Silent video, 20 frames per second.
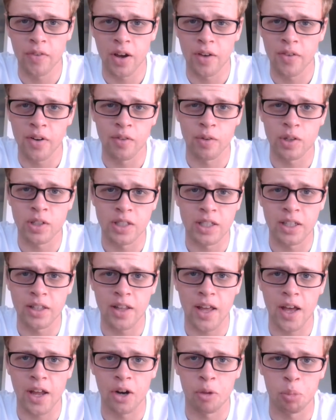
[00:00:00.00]
I've never seen
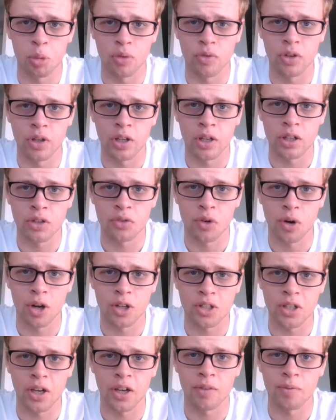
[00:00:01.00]
that in a movie, as far
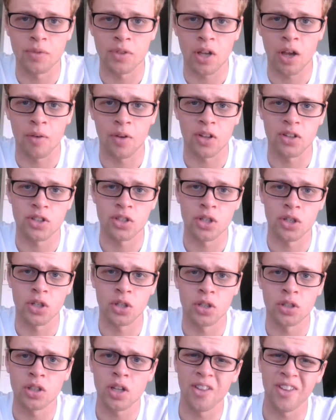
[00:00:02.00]
as I'm
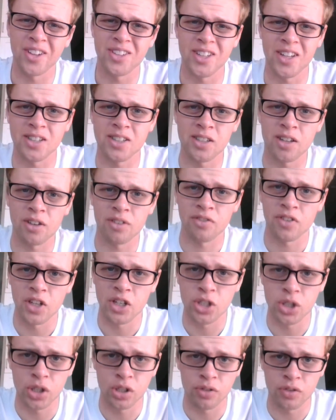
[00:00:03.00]
concerned, unless that's a
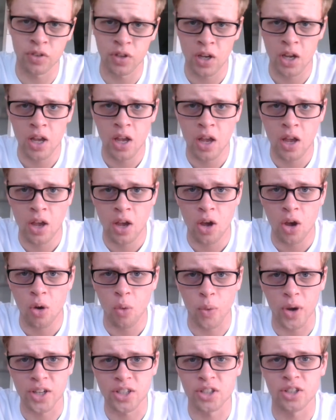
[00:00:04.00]
feature of
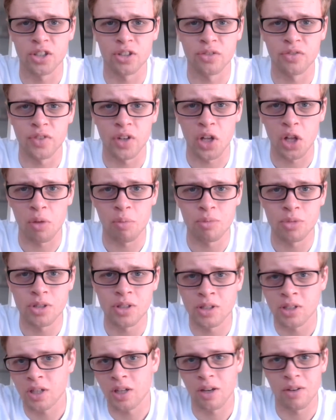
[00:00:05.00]
Western
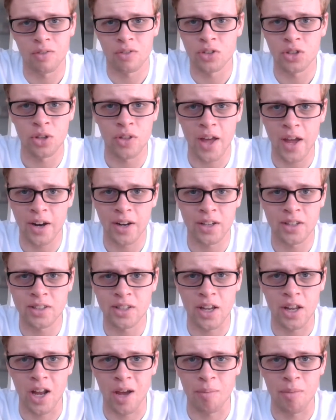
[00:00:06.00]
films. To that
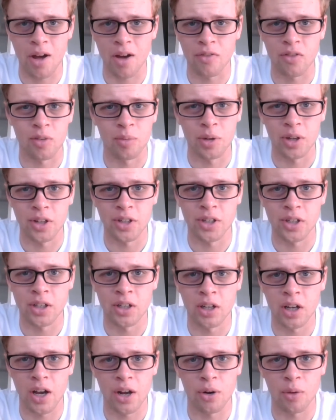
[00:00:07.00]
extent, I'm not
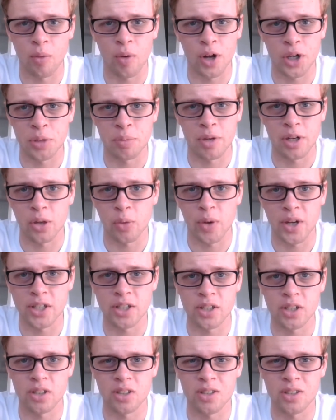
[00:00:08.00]
familiar. I don't watch many
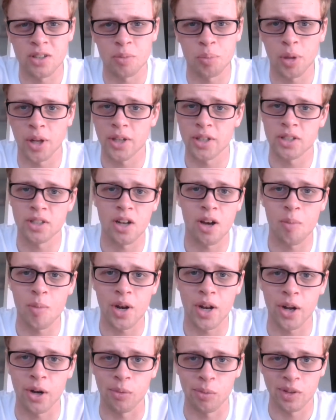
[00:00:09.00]
Westerns. Plus, not
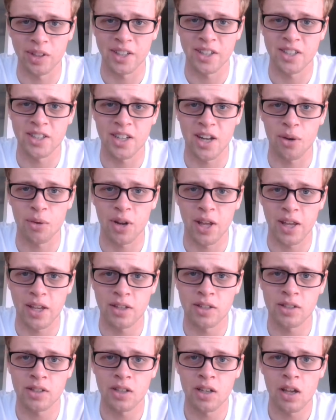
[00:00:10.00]
many are released
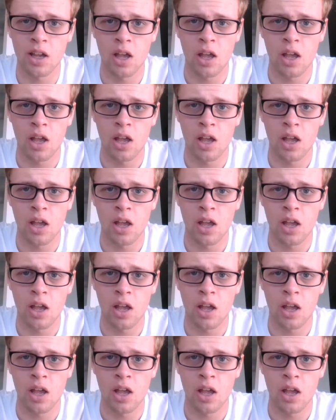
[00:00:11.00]
nowadays.